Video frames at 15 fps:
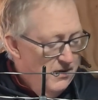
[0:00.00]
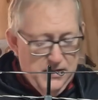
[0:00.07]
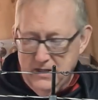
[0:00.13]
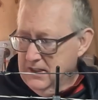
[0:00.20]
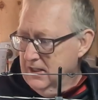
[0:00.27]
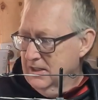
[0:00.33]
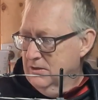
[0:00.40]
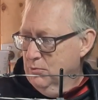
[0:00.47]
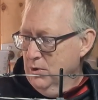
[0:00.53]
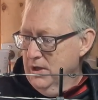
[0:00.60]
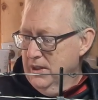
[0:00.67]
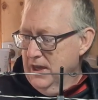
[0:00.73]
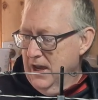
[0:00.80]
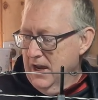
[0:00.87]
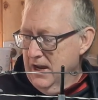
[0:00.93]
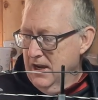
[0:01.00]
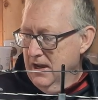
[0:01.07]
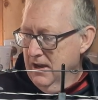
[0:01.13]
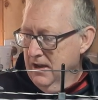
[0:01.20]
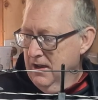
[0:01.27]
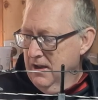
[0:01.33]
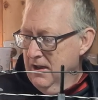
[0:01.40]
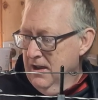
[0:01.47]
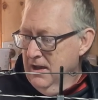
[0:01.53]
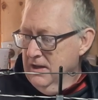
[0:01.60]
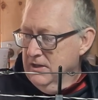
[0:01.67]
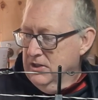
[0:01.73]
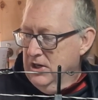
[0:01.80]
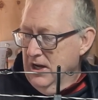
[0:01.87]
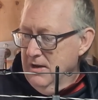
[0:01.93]
And this is with a
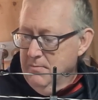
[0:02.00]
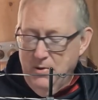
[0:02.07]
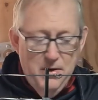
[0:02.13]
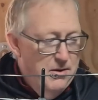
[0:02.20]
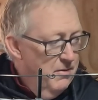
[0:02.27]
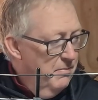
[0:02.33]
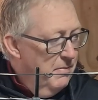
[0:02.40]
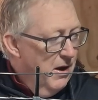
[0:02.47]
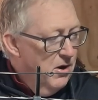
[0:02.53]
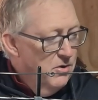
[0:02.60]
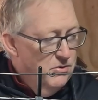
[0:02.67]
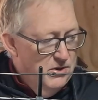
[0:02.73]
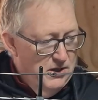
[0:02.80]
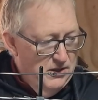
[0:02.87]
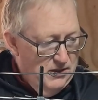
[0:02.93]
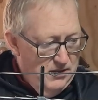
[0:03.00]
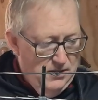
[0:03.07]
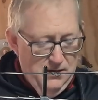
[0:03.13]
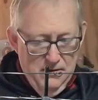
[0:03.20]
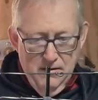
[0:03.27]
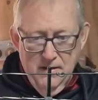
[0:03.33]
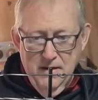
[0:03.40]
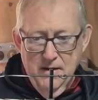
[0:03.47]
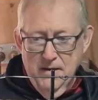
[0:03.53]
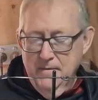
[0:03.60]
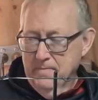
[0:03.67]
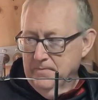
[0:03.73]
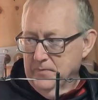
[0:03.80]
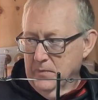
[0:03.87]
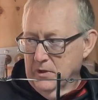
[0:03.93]
cheap bow that's
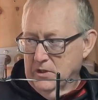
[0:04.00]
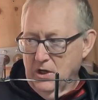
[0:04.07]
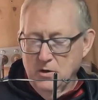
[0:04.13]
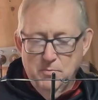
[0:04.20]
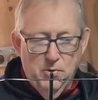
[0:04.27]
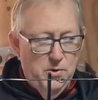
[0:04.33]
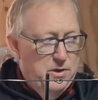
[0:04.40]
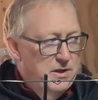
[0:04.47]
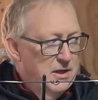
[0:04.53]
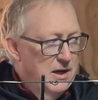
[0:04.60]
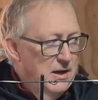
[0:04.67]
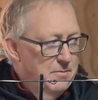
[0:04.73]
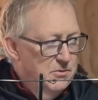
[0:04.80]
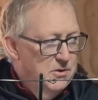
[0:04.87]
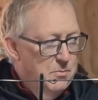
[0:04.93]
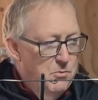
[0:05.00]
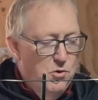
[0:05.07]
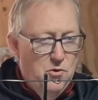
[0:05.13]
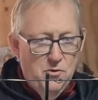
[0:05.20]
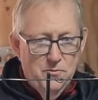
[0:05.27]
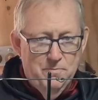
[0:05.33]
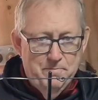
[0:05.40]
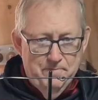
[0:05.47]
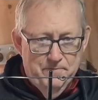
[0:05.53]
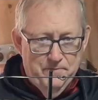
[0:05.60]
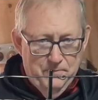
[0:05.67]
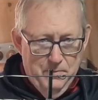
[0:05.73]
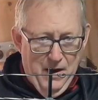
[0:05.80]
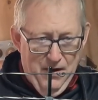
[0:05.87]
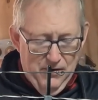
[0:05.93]
my toe point, the limbs are more
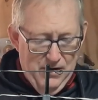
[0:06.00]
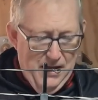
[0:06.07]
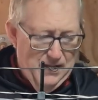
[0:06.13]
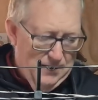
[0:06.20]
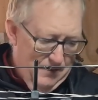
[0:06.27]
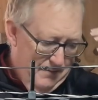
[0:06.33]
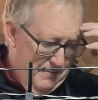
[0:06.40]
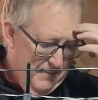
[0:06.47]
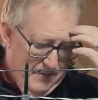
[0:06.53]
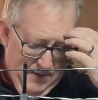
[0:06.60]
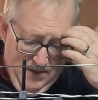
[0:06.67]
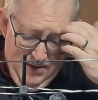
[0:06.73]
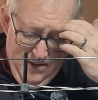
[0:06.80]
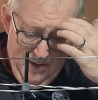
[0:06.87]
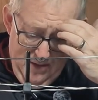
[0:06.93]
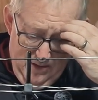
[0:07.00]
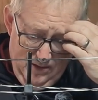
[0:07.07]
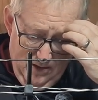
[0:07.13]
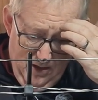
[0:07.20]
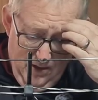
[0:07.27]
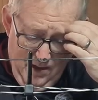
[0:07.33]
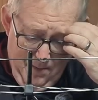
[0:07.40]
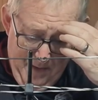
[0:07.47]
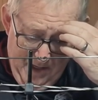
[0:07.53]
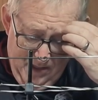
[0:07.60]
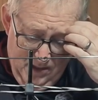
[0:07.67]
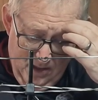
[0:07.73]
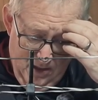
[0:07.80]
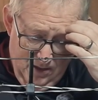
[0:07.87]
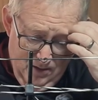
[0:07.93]
parallel, so that
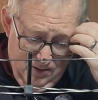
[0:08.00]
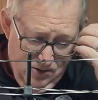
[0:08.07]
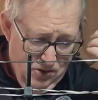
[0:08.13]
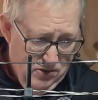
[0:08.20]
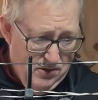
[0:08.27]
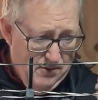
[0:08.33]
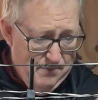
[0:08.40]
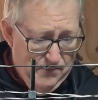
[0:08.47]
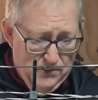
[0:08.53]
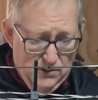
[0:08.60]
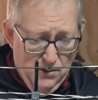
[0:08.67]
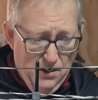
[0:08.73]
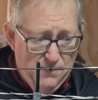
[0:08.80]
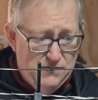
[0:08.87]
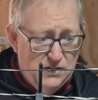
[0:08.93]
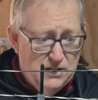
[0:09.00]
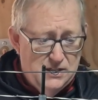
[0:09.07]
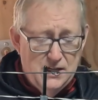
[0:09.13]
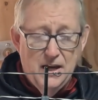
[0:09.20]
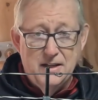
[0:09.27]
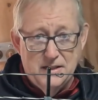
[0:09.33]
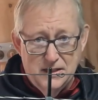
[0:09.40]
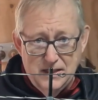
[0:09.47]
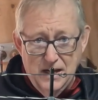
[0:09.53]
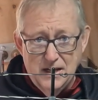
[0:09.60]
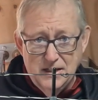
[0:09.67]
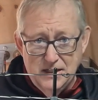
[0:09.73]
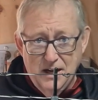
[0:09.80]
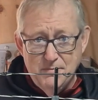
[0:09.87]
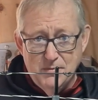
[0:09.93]
makes it good. So I've just, as I
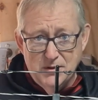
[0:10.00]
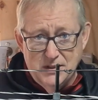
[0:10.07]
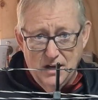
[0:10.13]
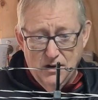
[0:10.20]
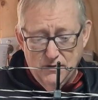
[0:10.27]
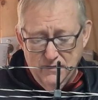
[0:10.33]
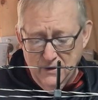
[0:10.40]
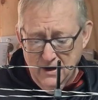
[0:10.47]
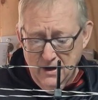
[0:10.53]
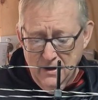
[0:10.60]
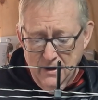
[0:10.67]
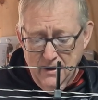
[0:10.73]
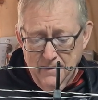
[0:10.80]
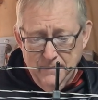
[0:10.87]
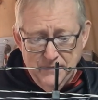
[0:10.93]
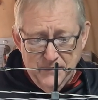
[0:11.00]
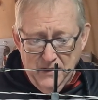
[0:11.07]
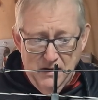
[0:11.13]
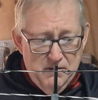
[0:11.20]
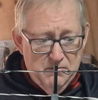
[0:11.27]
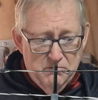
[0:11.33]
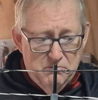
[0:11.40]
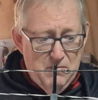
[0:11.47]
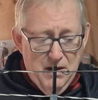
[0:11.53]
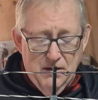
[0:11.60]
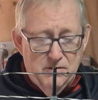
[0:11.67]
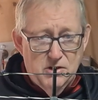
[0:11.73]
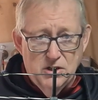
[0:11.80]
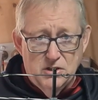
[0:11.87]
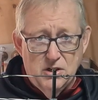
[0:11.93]
say, saved myself
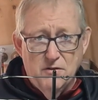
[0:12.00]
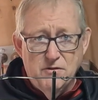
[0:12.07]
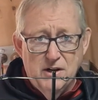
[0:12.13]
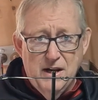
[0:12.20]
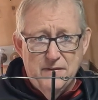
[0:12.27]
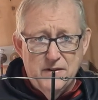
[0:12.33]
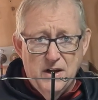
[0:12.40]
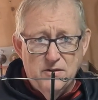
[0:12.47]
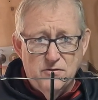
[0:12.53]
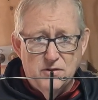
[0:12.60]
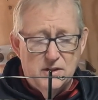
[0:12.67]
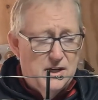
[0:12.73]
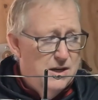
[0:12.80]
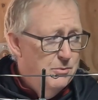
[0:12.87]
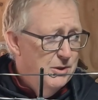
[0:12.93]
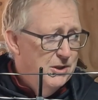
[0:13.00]
just over 1,100